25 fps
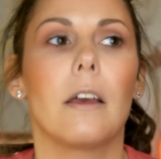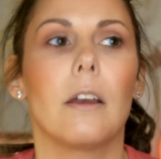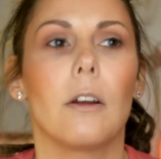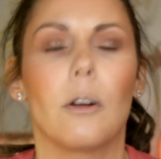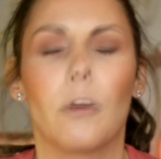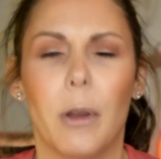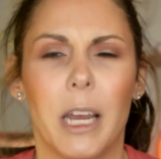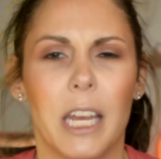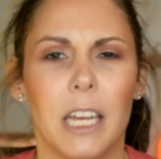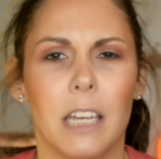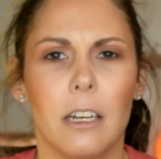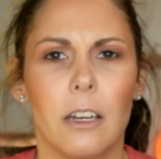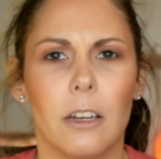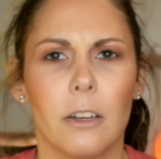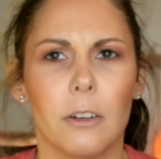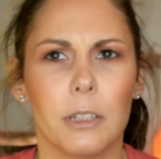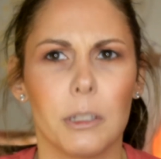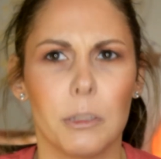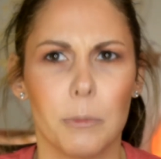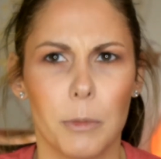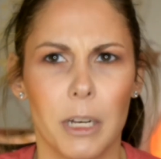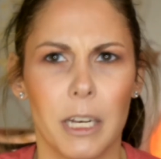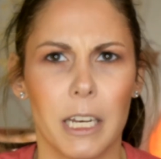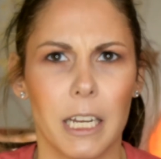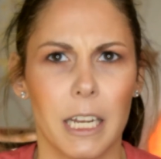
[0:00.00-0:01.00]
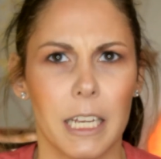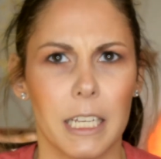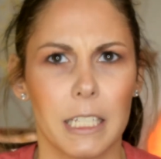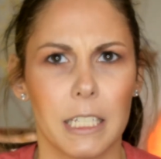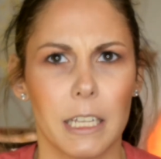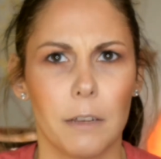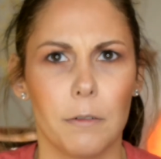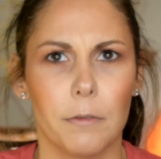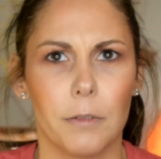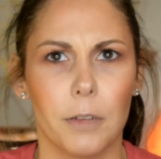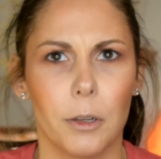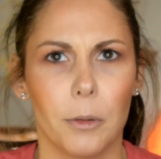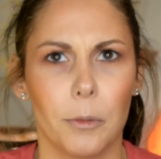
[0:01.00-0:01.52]
Or wait, no, it's Monday as
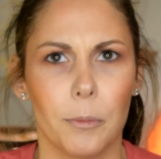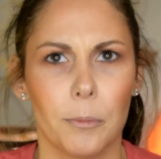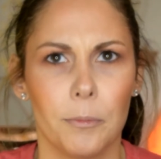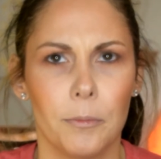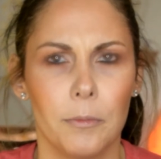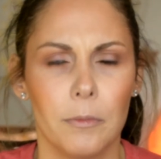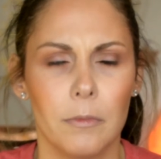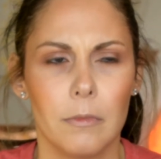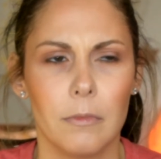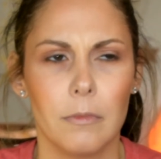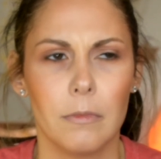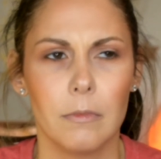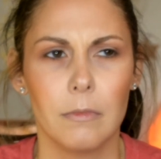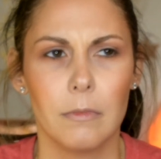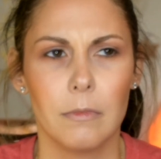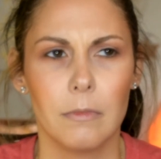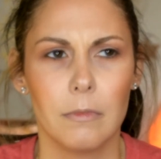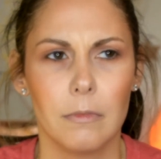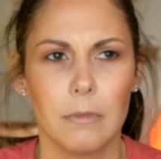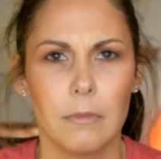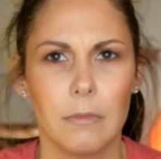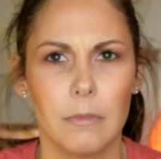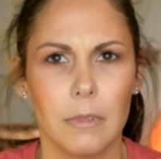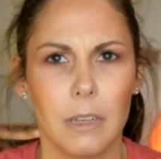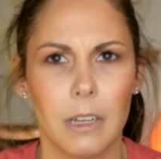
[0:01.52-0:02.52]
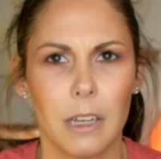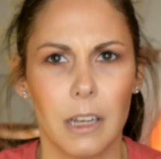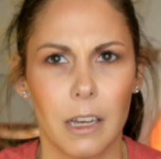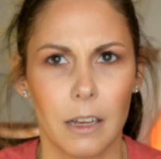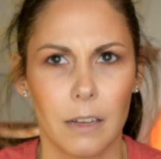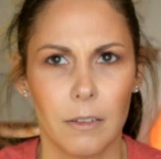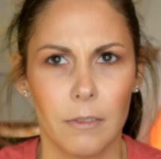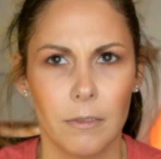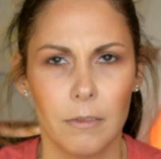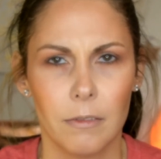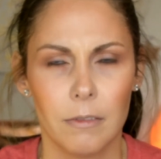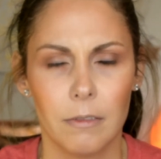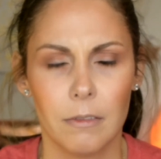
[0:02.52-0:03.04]
I film. Yeah.
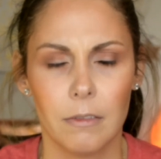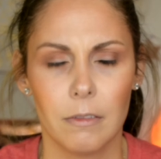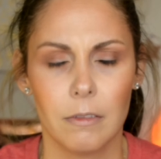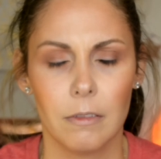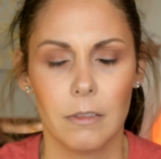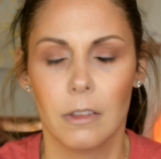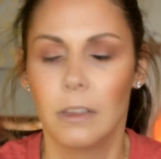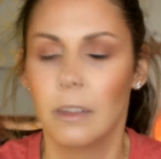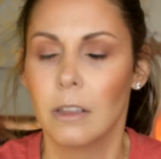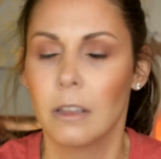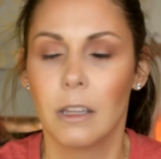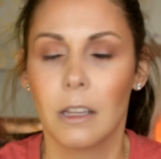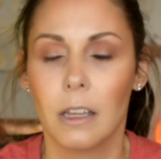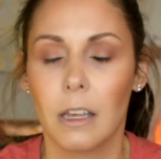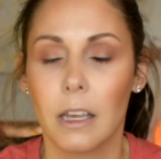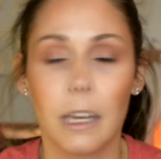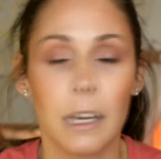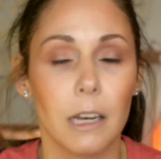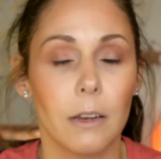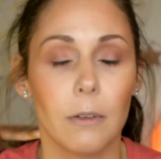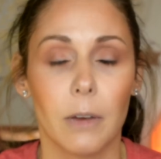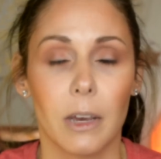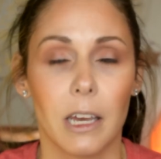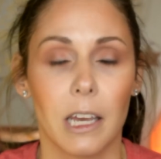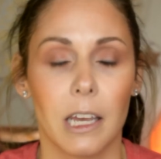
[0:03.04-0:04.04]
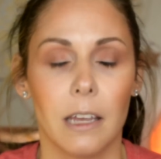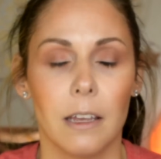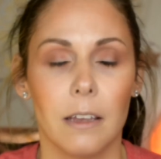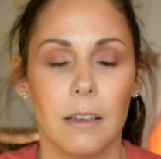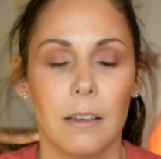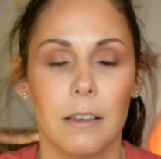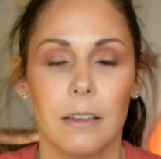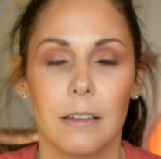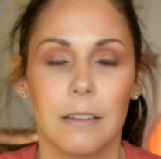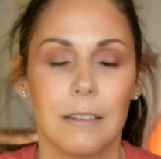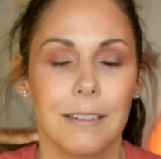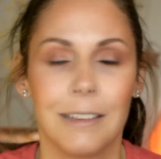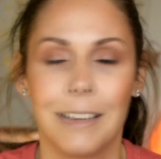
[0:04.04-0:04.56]
Anyway,
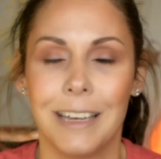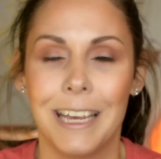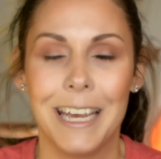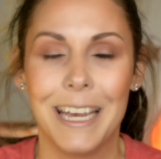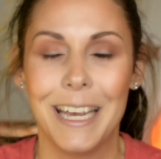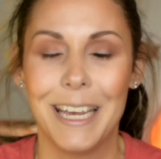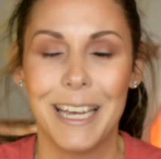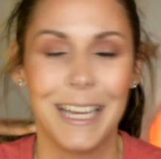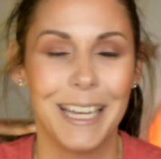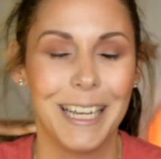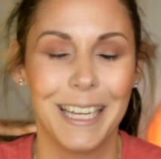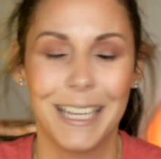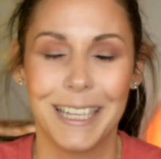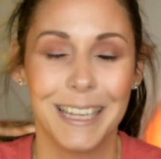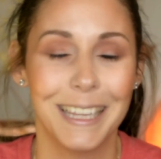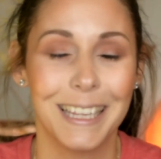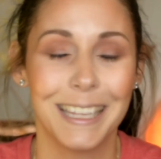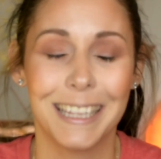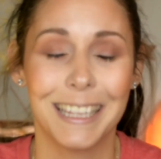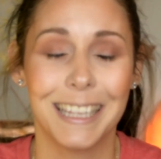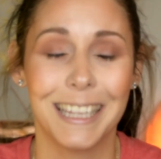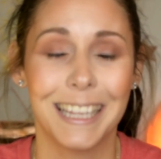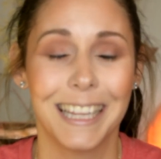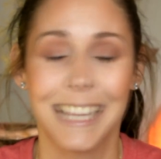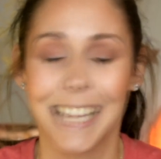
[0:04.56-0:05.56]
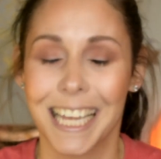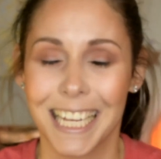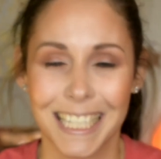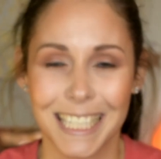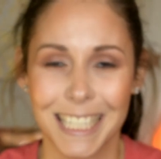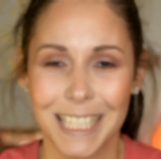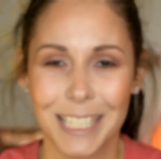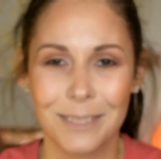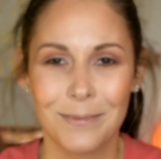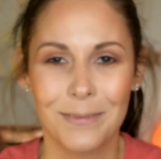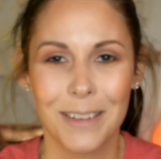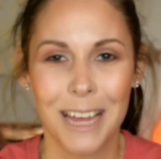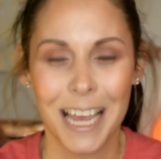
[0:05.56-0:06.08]
that
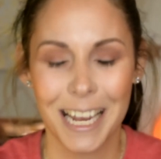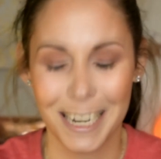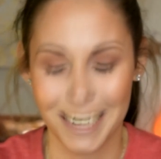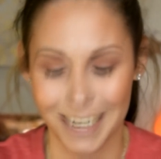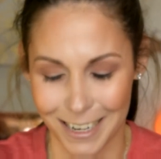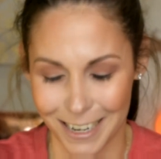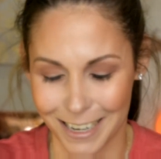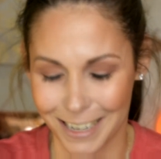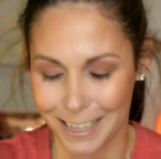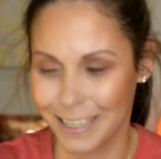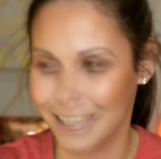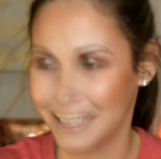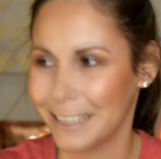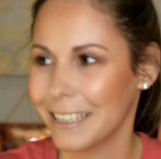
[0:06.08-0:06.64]
doesn't matter.